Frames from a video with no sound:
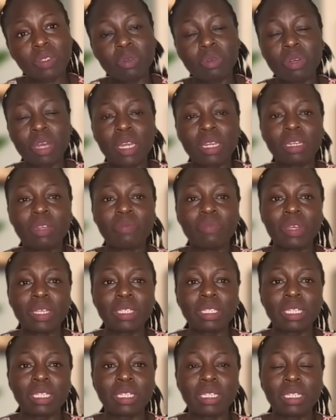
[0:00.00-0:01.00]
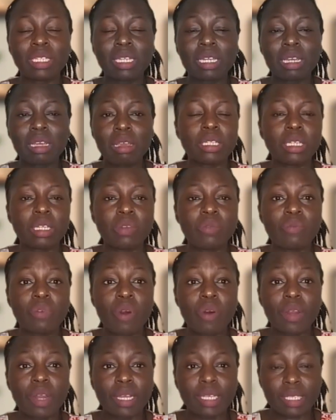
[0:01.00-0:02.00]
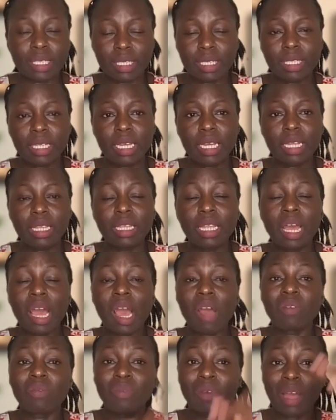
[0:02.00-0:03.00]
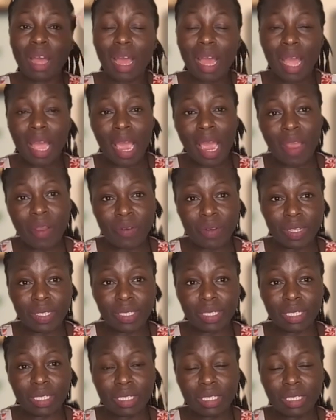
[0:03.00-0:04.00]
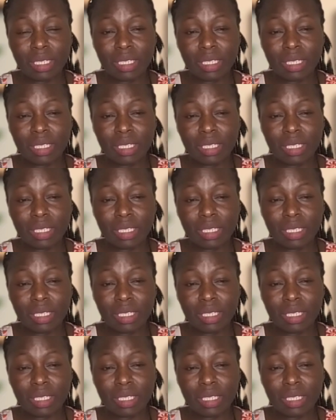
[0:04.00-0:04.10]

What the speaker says: You can invest in forex, they have high risk.